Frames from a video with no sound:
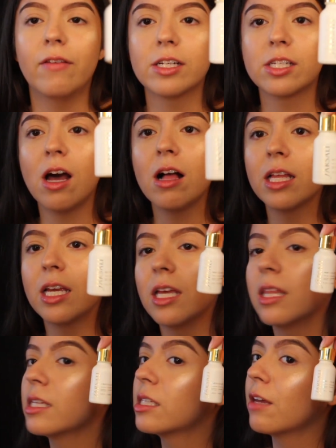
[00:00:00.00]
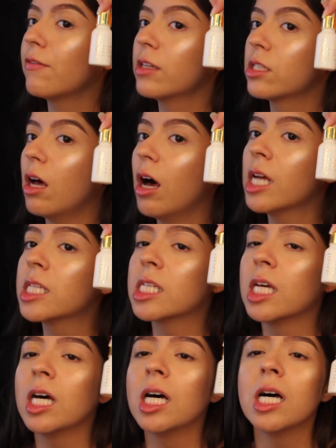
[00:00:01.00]
Farsali, this stuff is
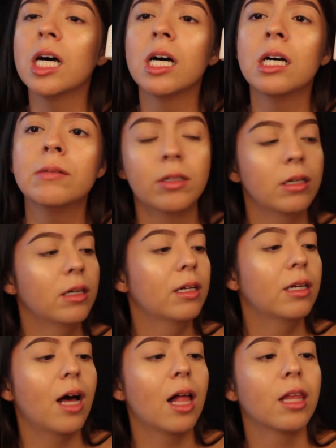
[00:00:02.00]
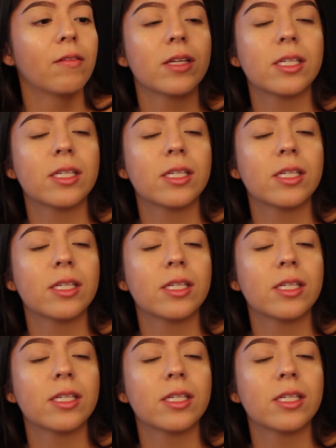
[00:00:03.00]
awesome. I love